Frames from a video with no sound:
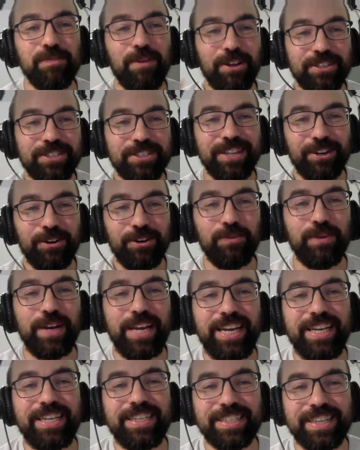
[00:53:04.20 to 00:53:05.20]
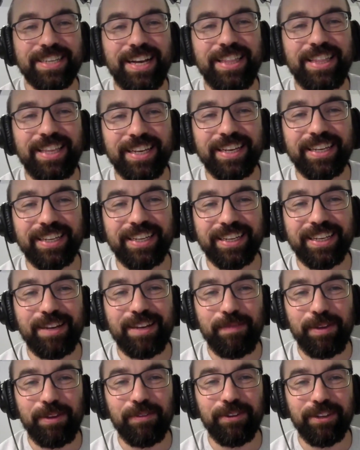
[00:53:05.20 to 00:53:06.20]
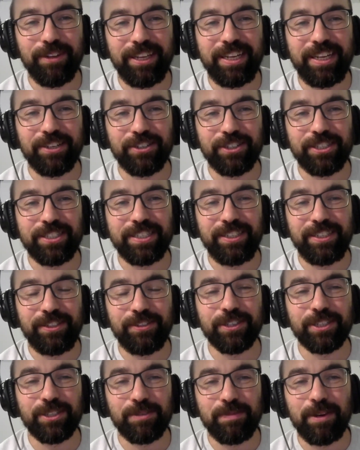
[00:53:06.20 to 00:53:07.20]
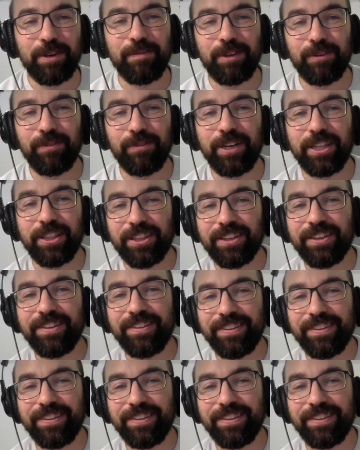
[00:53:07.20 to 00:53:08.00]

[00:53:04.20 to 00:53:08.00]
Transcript: small, subtle ways, I think can be really interesting to experiment with.